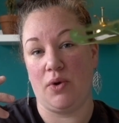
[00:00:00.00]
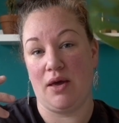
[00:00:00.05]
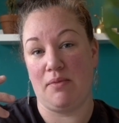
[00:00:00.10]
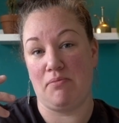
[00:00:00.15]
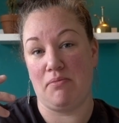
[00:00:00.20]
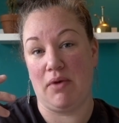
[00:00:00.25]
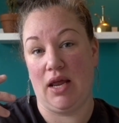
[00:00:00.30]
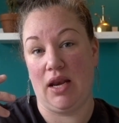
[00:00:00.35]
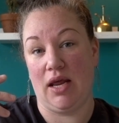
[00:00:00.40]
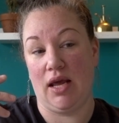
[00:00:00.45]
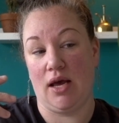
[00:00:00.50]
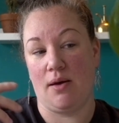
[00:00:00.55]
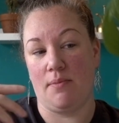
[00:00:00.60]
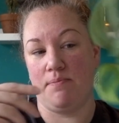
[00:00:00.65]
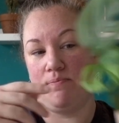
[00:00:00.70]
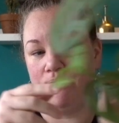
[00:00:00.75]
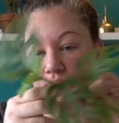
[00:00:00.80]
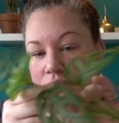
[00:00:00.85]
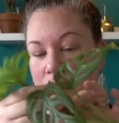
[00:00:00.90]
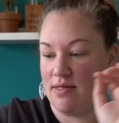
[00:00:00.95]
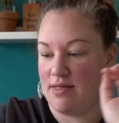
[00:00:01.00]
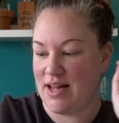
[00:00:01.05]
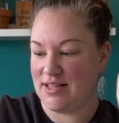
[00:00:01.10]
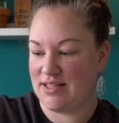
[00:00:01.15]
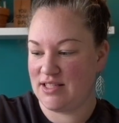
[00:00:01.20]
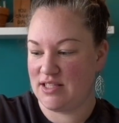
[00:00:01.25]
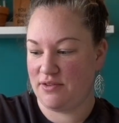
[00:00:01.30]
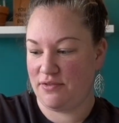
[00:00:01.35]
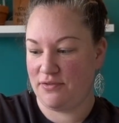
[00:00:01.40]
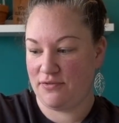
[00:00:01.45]
a medium.
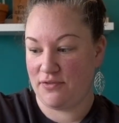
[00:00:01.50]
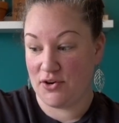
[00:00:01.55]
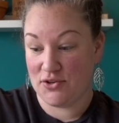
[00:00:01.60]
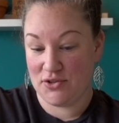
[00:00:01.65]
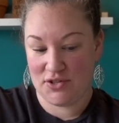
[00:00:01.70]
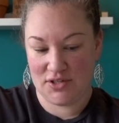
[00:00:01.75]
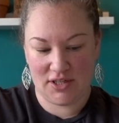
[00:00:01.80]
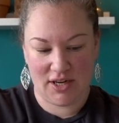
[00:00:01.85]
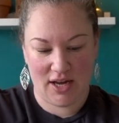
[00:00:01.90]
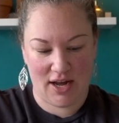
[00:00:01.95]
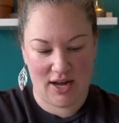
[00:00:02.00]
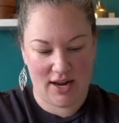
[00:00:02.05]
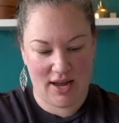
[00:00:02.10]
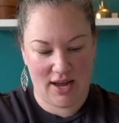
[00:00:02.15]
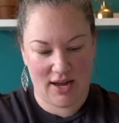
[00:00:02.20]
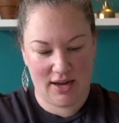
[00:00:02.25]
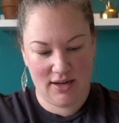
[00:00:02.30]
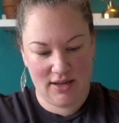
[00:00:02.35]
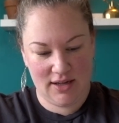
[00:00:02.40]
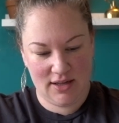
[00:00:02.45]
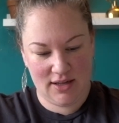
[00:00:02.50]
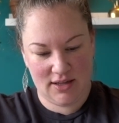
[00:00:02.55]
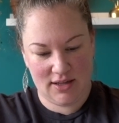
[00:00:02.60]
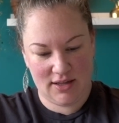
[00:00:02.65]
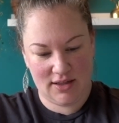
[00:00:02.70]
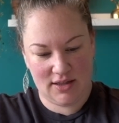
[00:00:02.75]
That's the first cutting.